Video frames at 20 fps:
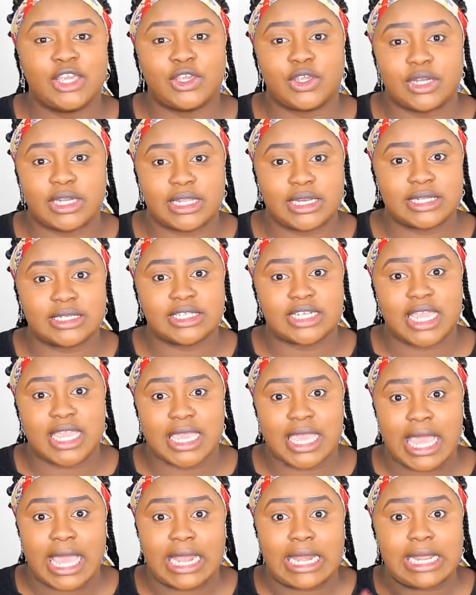you need to
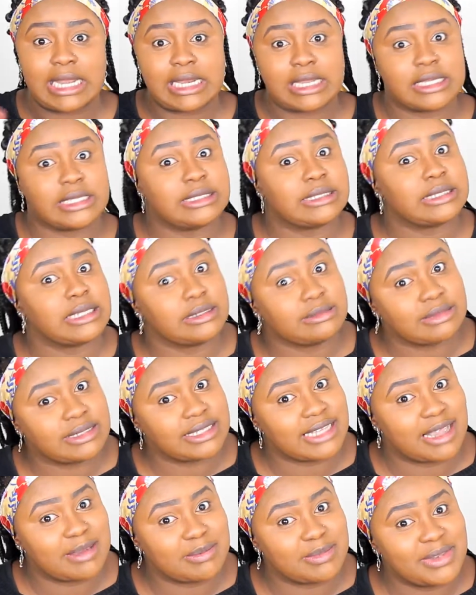check out a little song
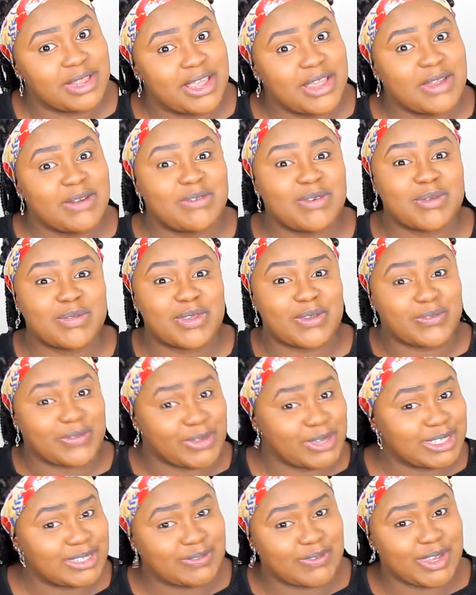song from the
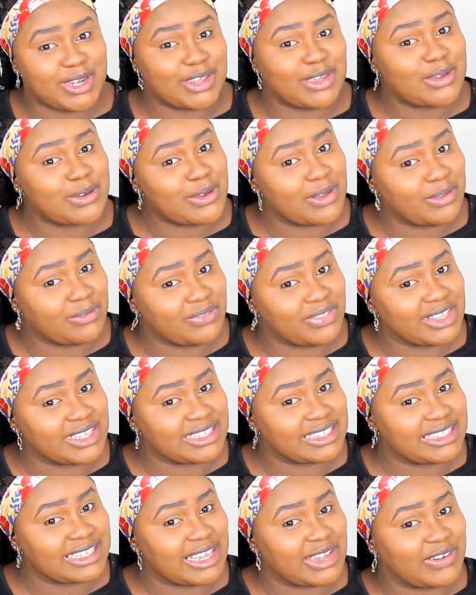first video of the
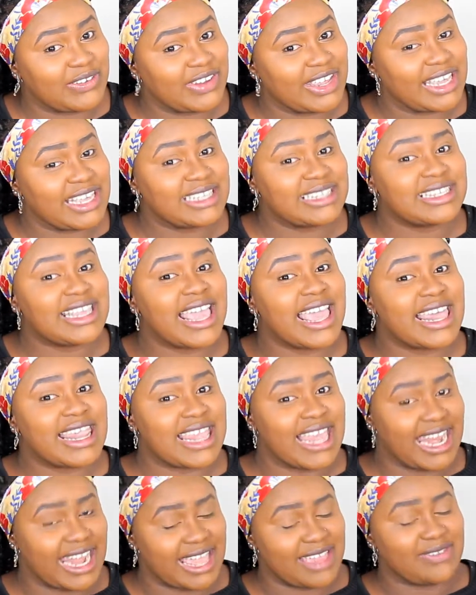series
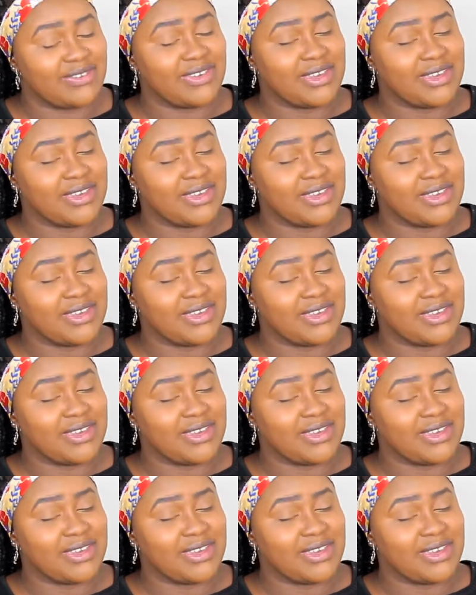that I